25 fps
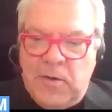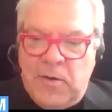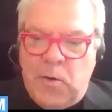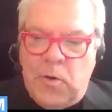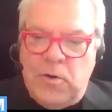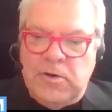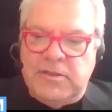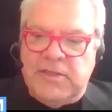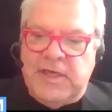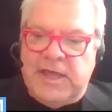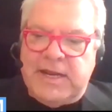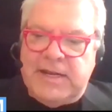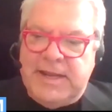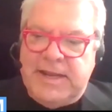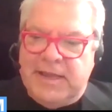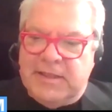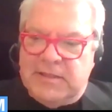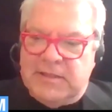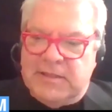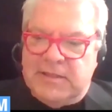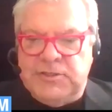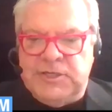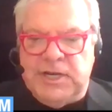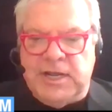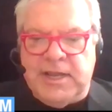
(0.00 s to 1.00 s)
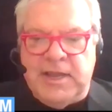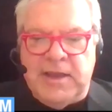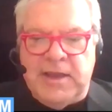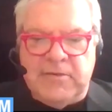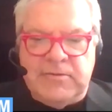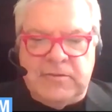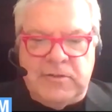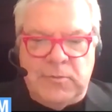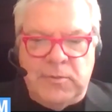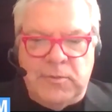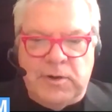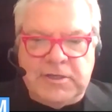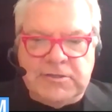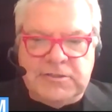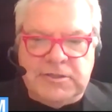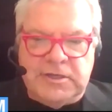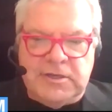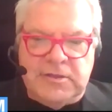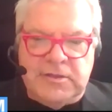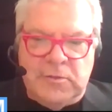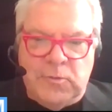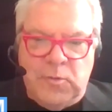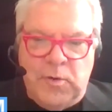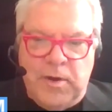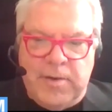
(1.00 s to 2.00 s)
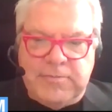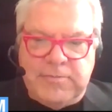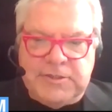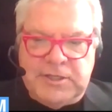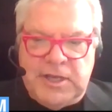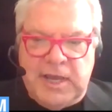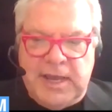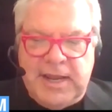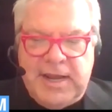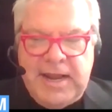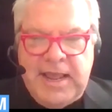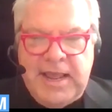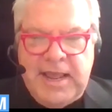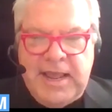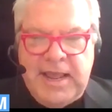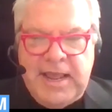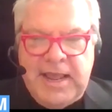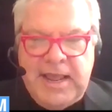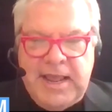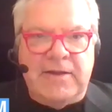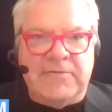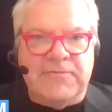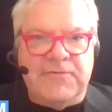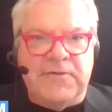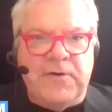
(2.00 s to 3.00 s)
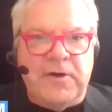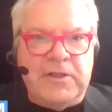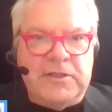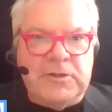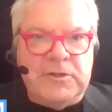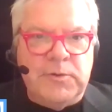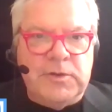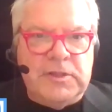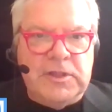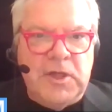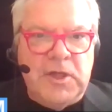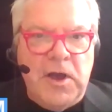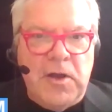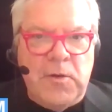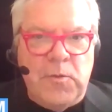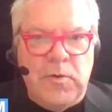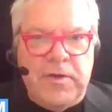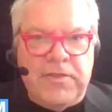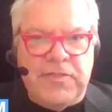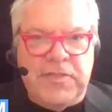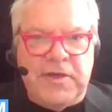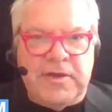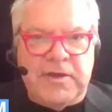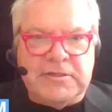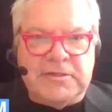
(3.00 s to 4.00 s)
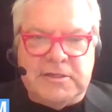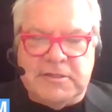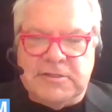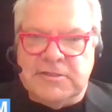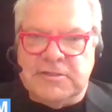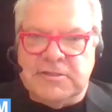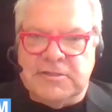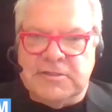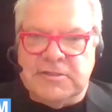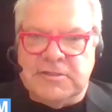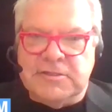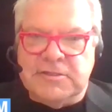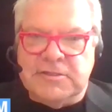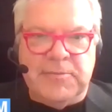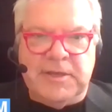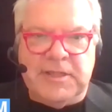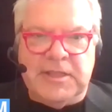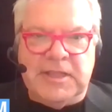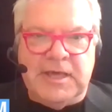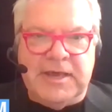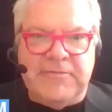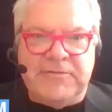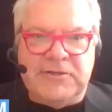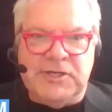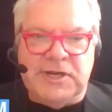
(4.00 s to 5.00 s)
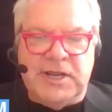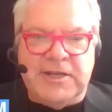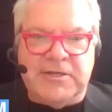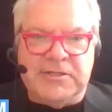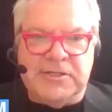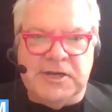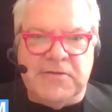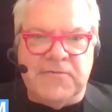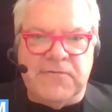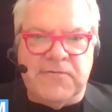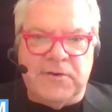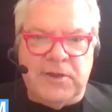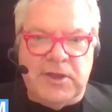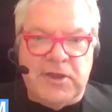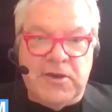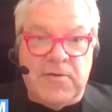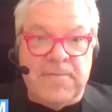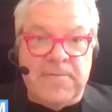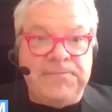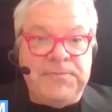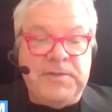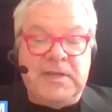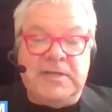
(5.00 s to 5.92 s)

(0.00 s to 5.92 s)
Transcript: Order that daily planner, check out the rest of the website, and follow along with us. This is going to be life-changing for you.